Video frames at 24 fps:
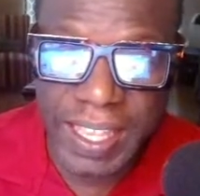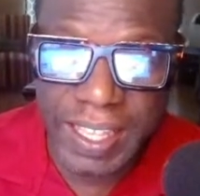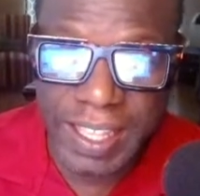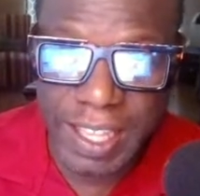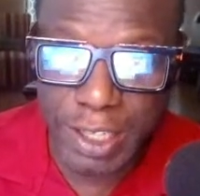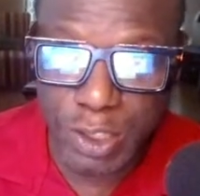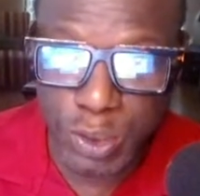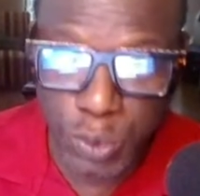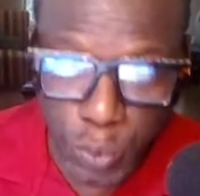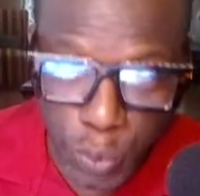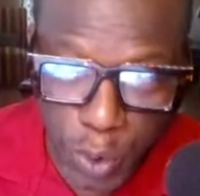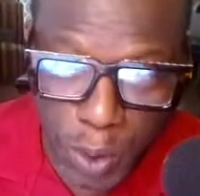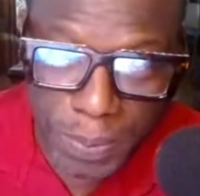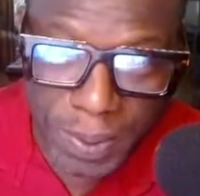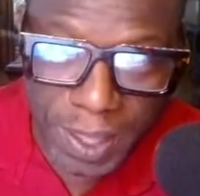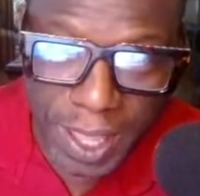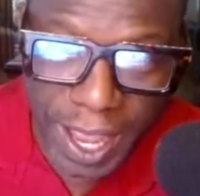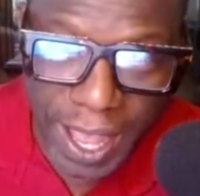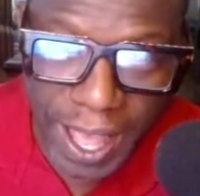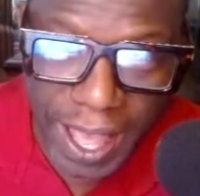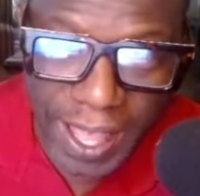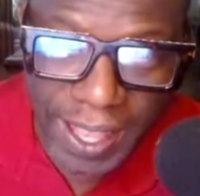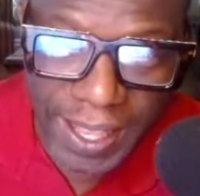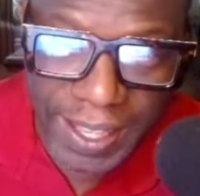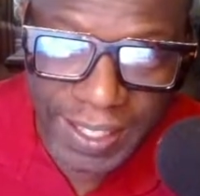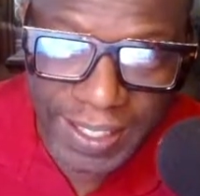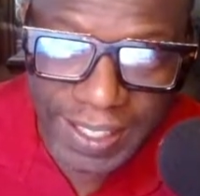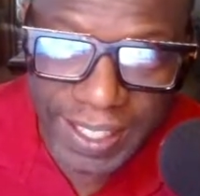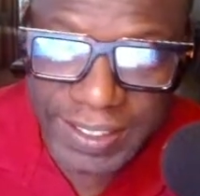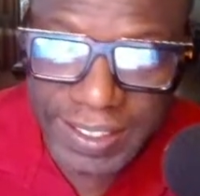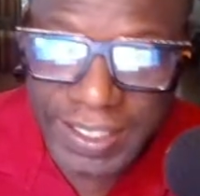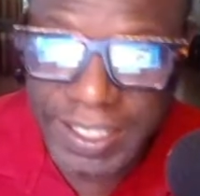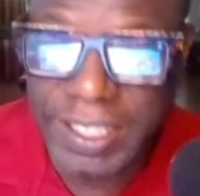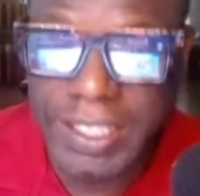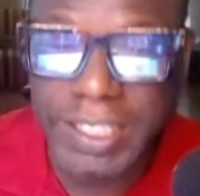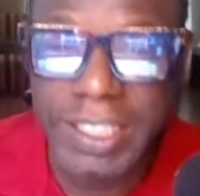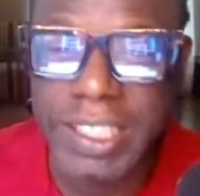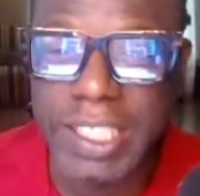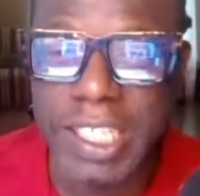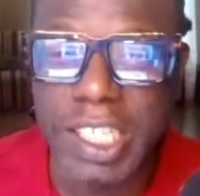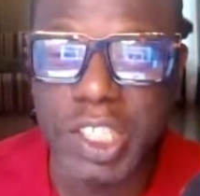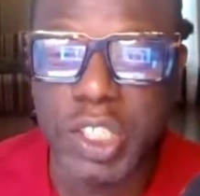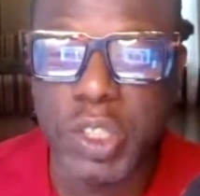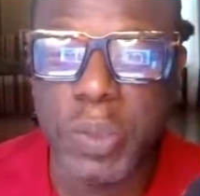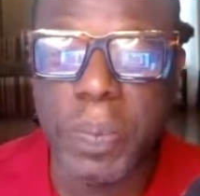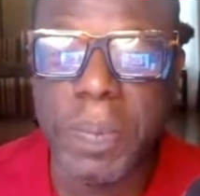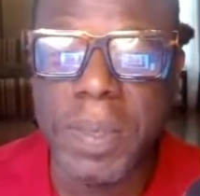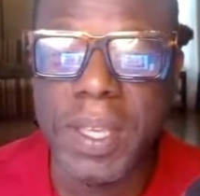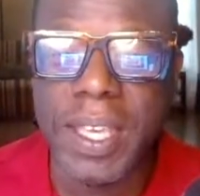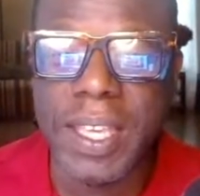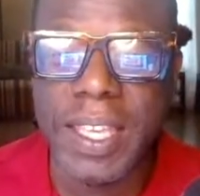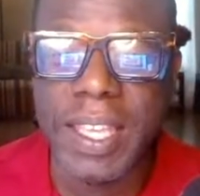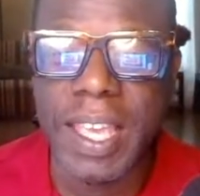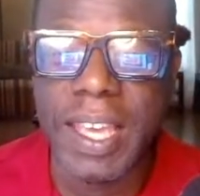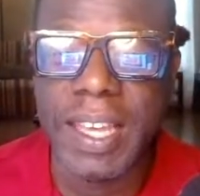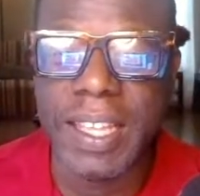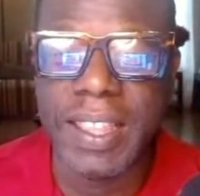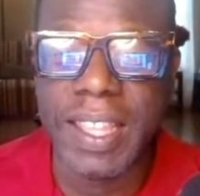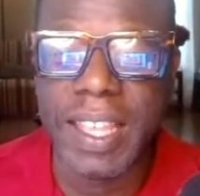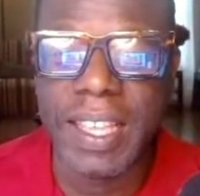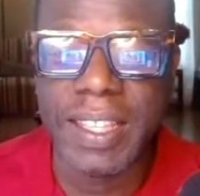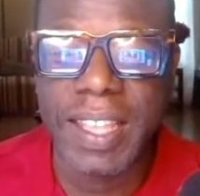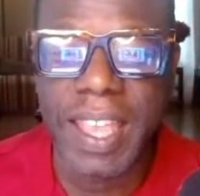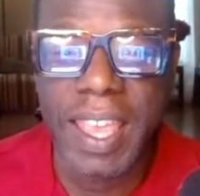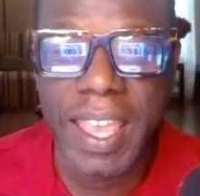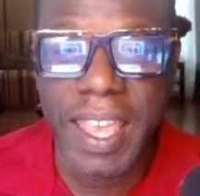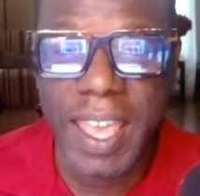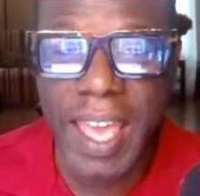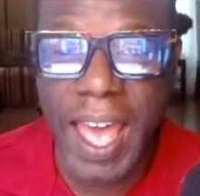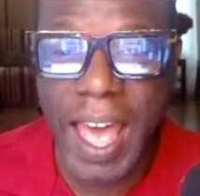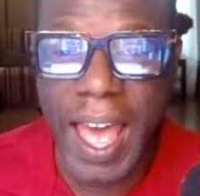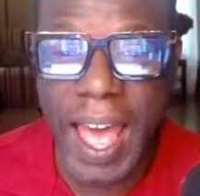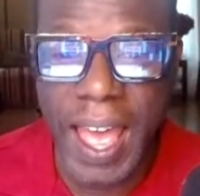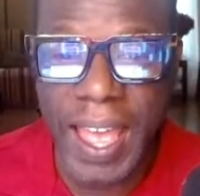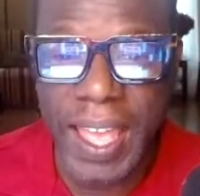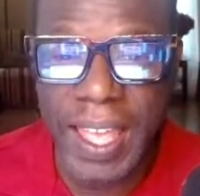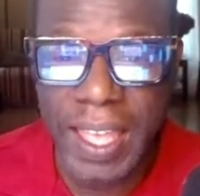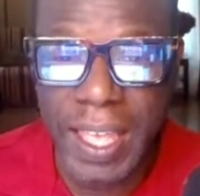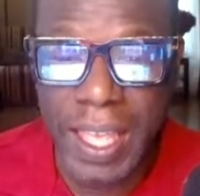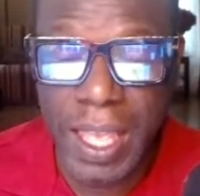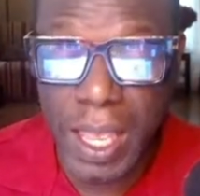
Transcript: That's webinar.tchmedia.ai.